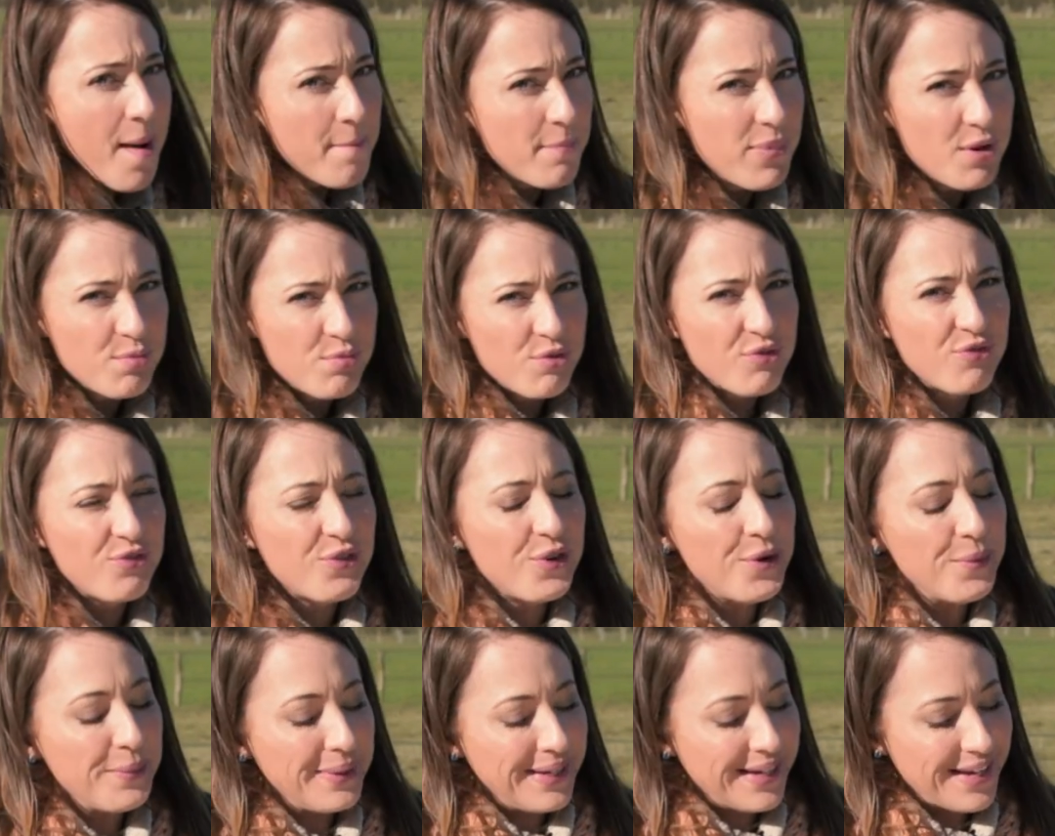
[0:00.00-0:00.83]
But
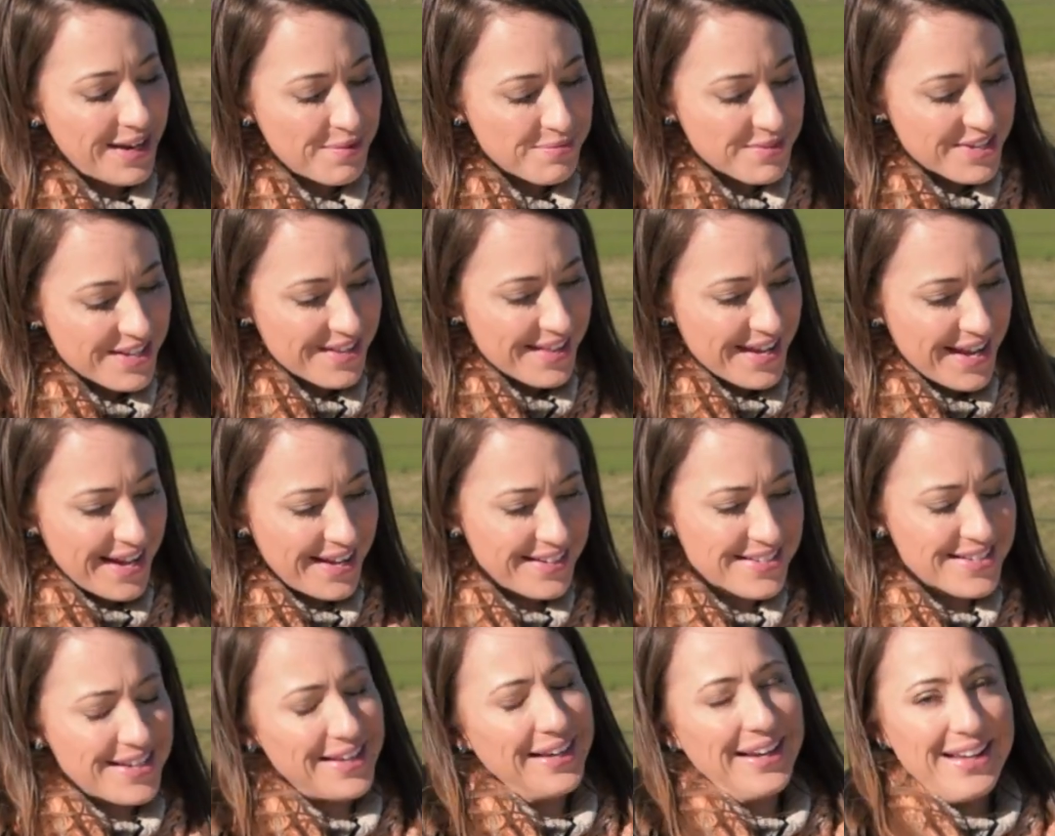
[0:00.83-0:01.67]
before we come to
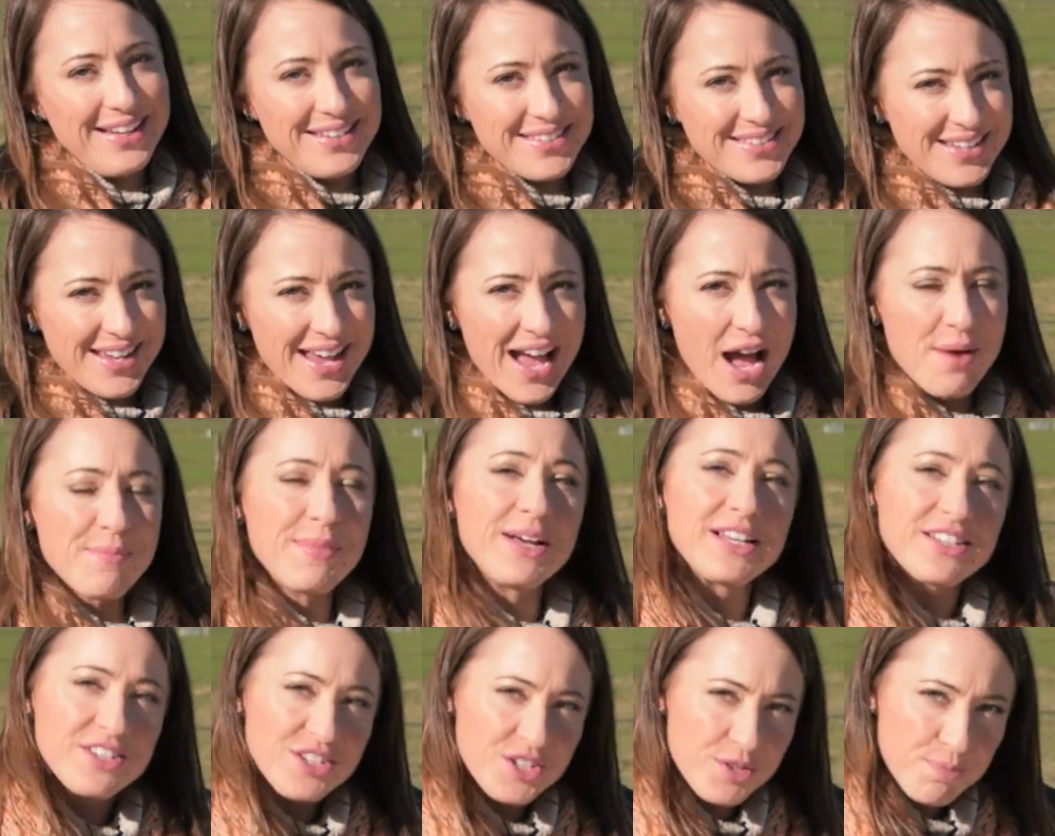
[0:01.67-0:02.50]
that, let's see how
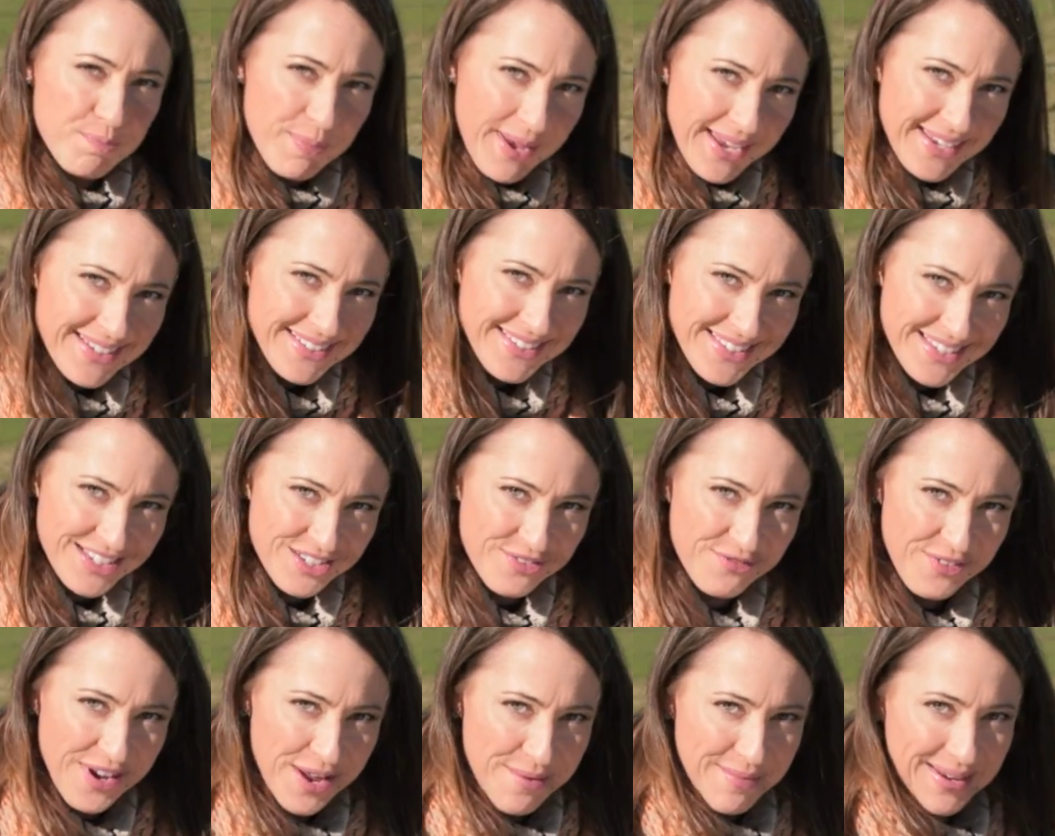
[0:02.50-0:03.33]
much space
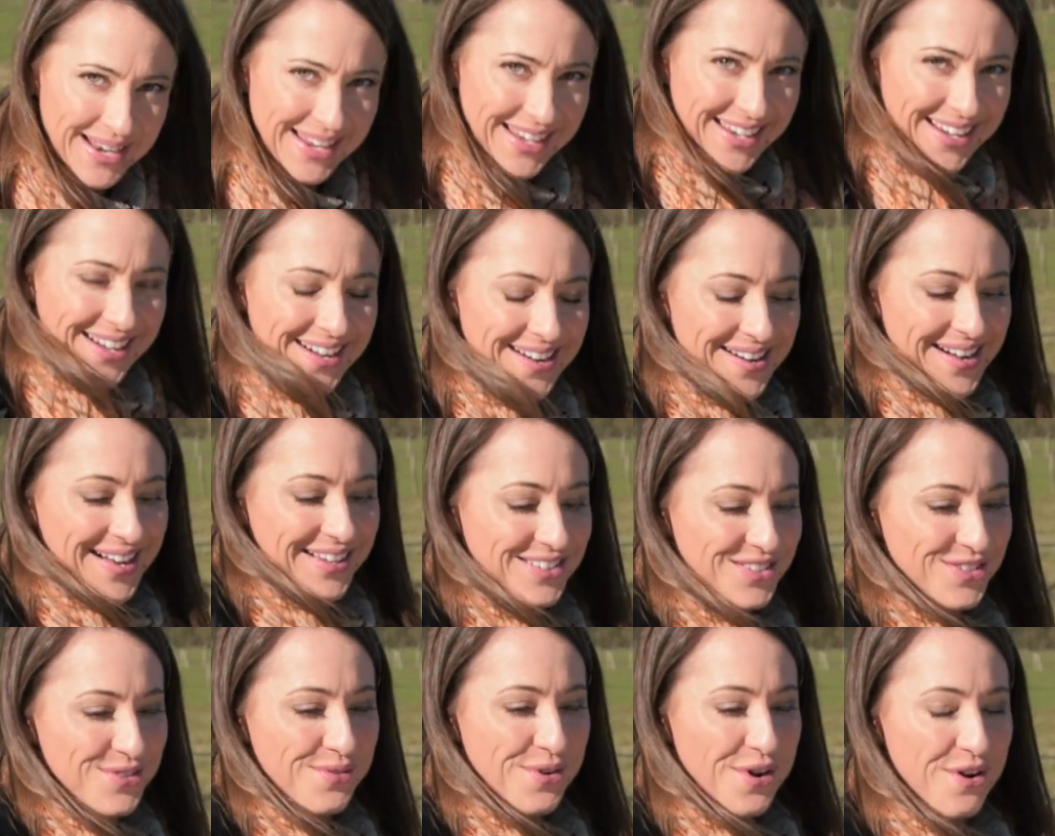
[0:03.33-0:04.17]
this family car
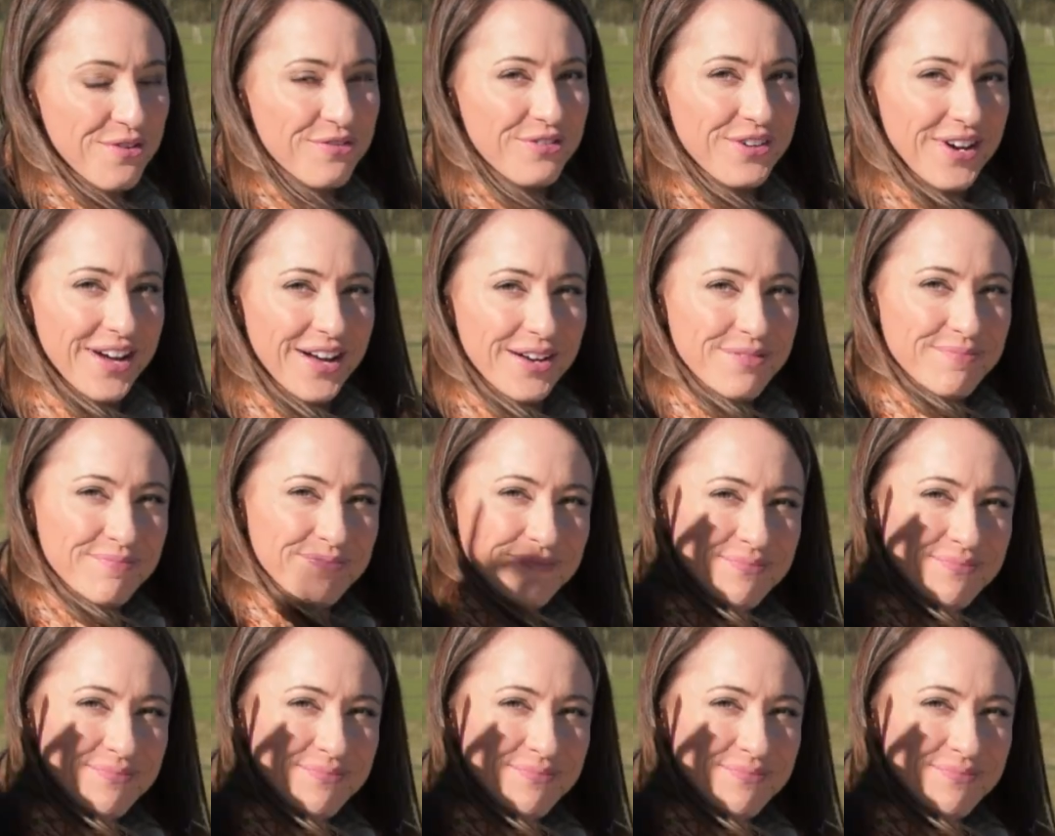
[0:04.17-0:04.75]
has to offer.